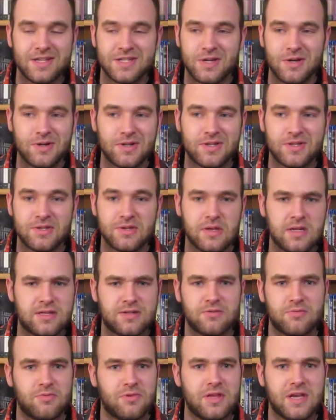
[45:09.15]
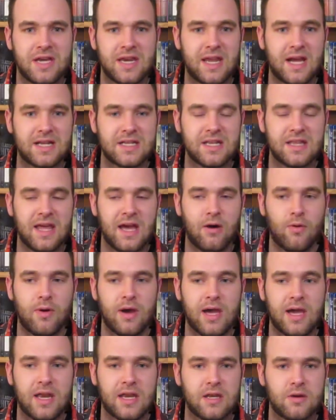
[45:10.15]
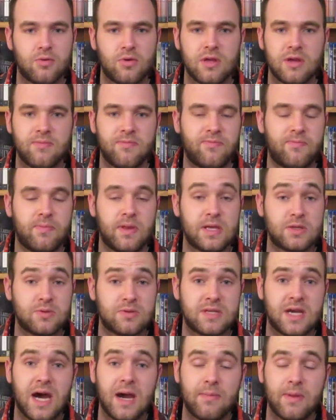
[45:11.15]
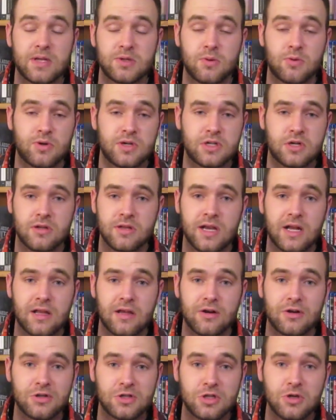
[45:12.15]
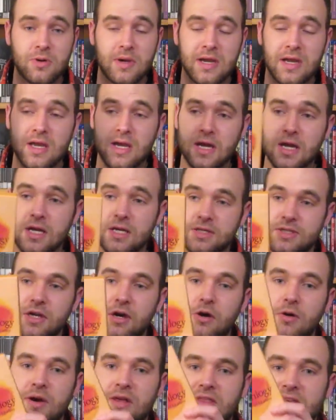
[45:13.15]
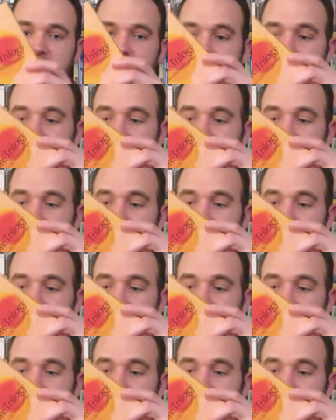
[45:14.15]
So it's really connected that way, and it really plays with time. That's what Richard Linklater is doing. So in this